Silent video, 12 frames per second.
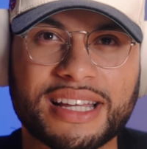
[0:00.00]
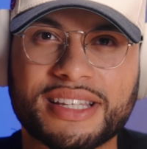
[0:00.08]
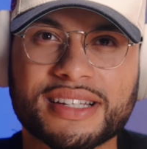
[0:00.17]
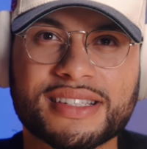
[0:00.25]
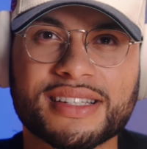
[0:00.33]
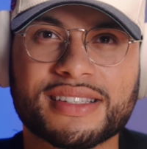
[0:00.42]
it
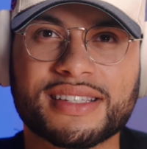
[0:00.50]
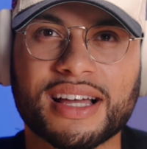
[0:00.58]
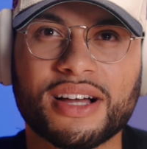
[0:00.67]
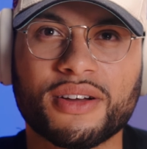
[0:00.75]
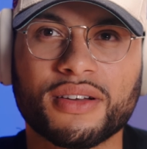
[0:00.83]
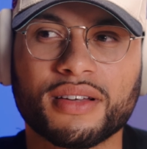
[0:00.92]
doesn't
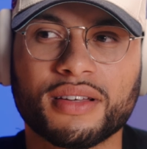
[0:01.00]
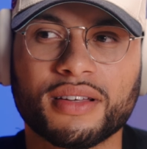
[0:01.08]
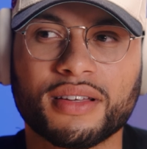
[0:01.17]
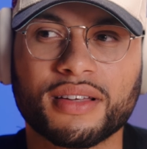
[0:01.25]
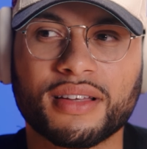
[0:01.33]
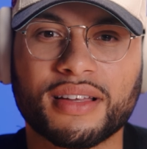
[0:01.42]
sound,
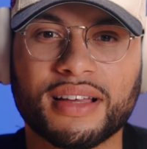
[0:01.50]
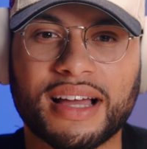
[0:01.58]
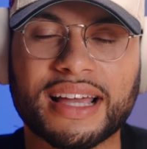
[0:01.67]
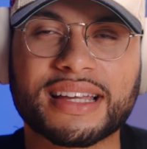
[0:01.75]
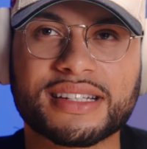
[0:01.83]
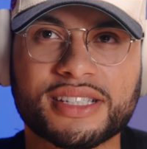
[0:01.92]

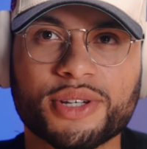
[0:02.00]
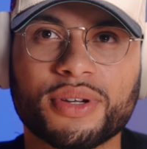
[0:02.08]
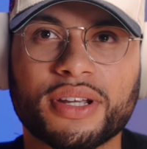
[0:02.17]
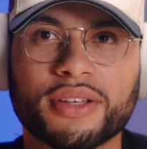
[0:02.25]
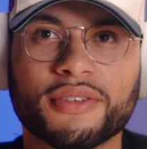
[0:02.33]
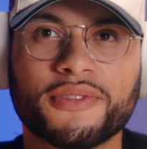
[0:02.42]
I can still
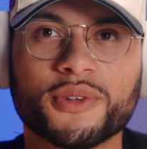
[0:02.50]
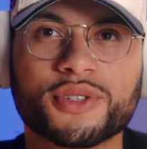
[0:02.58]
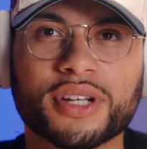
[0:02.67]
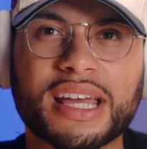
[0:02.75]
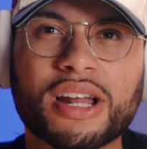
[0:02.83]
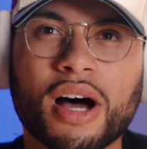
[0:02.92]
hear the
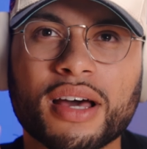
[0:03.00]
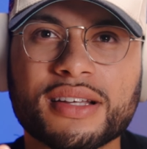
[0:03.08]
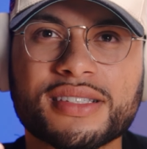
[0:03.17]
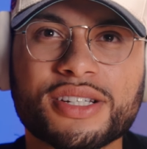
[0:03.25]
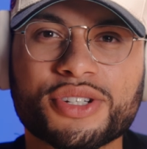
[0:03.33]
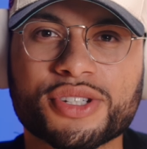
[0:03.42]
filter. It
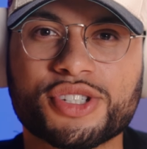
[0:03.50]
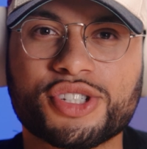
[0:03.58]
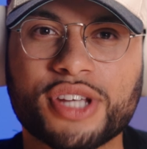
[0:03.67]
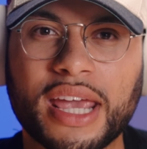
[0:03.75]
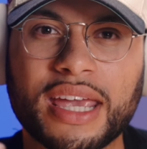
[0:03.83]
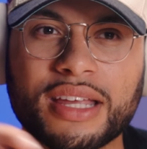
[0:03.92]
honestly just
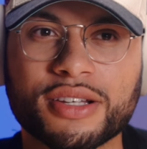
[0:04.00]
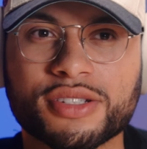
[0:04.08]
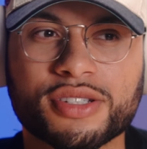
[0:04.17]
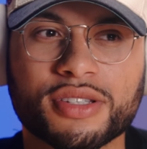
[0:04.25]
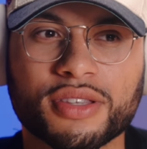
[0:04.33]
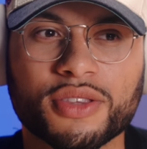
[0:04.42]

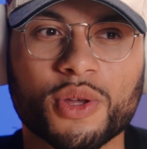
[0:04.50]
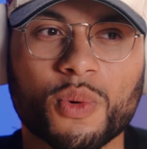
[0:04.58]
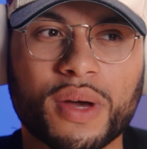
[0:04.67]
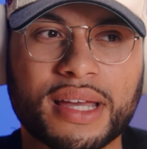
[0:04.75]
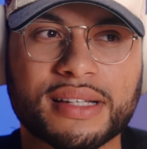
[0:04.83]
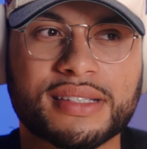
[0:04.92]
changed the
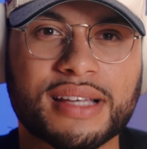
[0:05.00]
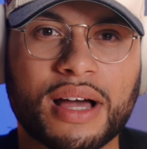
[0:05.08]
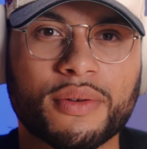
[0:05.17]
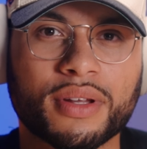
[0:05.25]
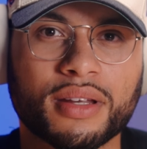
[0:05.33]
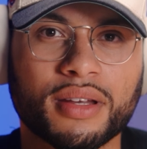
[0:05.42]
way it
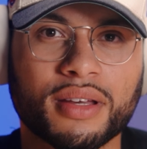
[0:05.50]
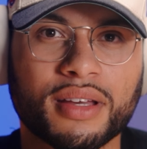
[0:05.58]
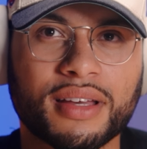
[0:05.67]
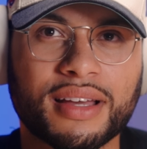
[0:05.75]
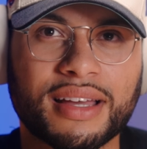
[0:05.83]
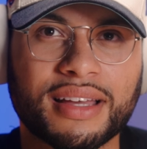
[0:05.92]
sounded.
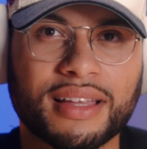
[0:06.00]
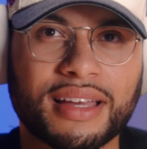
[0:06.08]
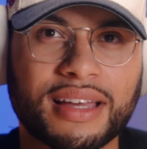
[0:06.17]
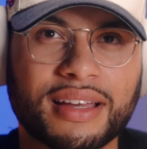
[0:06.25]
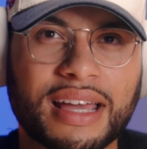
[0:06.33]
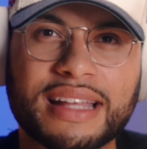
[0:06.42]

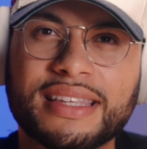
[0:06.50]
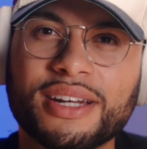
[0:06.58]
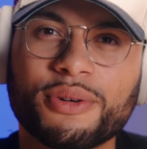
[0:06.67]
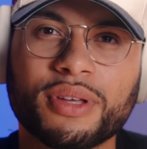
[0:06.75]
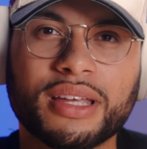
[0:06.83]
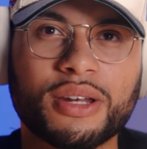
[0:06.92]
It
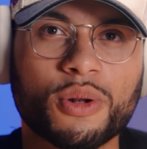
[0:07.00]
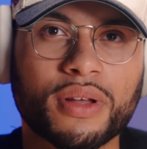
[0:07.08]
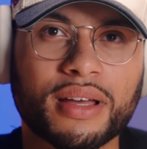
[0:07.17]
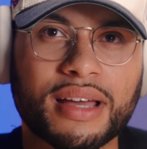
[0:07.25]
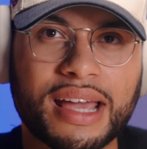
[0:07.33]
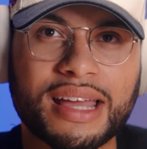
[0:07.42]
didn't really,
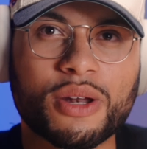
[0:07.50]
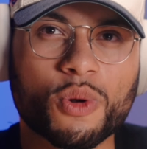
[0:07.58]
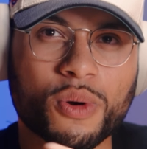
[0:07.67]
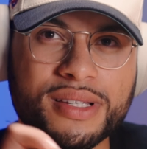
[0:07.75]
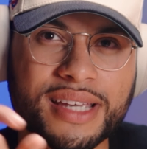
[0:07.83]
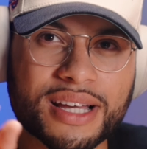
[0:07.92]
it
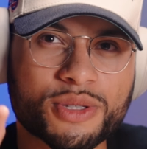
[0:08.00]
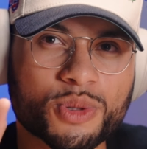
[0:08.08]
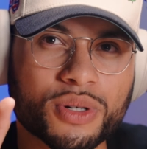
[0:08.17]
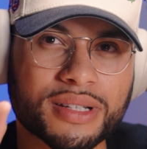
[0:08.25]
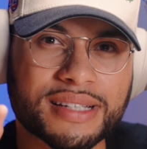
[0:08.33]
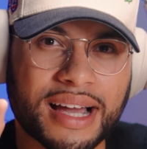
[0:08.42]
noise
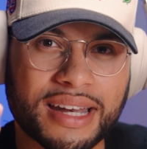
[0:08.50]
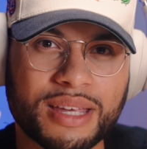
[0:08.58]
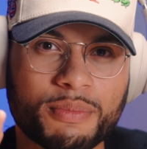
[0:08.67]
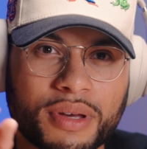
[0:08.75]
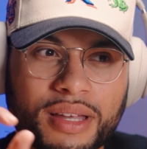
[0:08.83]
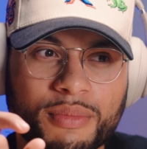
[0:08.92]
canceled a tiny
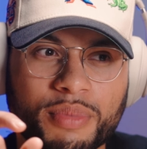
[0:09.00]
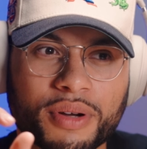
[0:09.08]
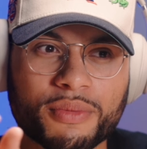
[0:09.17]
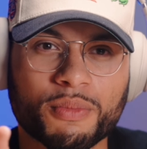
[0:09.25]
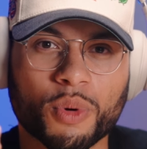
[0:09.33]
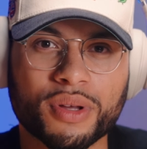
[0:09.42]
bit,
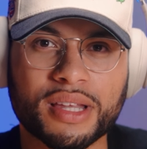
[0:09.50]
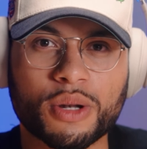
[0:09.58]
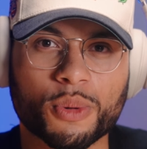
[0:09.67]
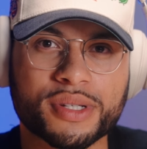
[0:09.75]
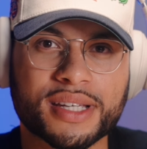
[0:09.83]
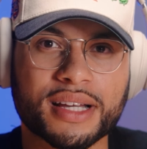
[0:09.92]
but more than
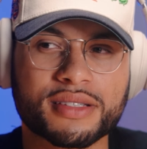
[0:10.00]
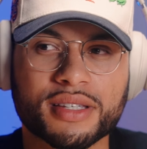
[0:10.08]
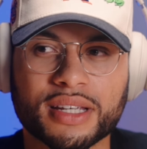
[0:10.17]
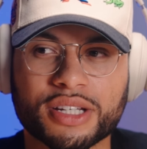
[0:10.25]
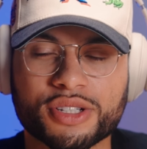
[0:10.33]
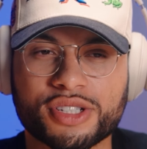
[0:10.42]
noise
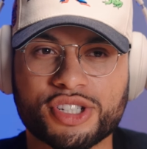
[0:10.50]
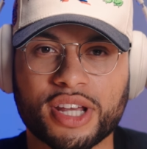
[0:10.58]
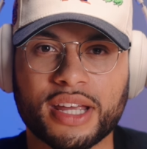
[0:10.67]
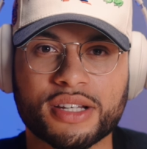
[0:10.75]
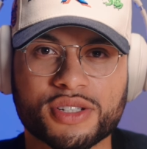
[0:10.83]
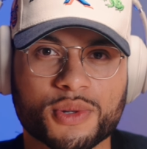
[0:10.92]
canceling, it just
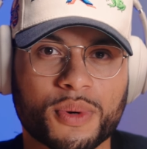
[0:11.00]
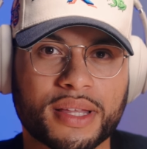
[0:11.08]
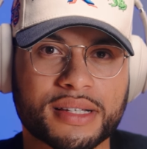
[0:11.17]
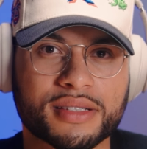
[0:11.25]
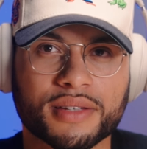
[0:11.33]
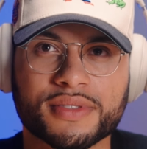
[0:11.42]
changed the way
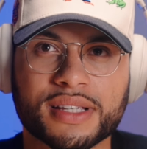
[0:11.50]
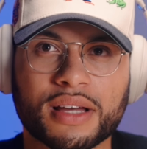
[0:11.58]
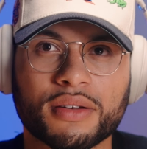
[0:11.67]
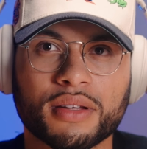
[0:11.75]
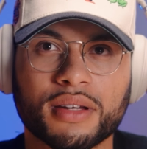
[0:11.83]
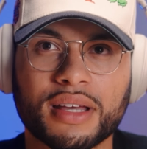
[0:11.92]
that stuff
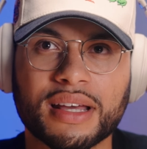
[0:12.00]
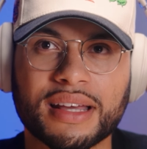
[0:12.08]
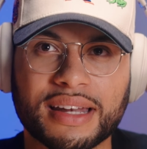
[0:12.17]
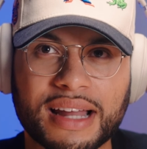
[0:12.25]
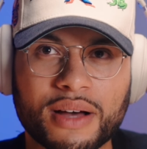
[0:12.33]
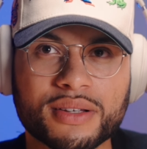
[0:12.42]
sounded.
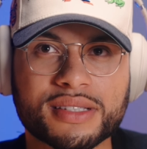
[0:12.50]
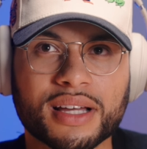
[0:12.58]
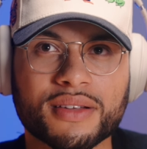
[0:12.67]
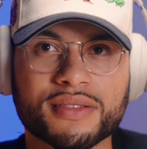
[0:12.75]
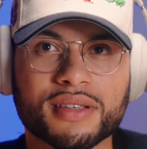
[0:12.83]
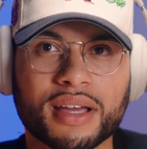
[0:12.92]
Now it
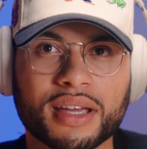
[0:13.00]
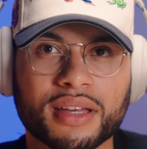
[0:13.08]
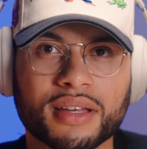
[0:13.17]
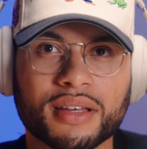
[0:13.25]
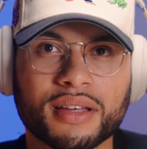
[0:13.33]
sounds like,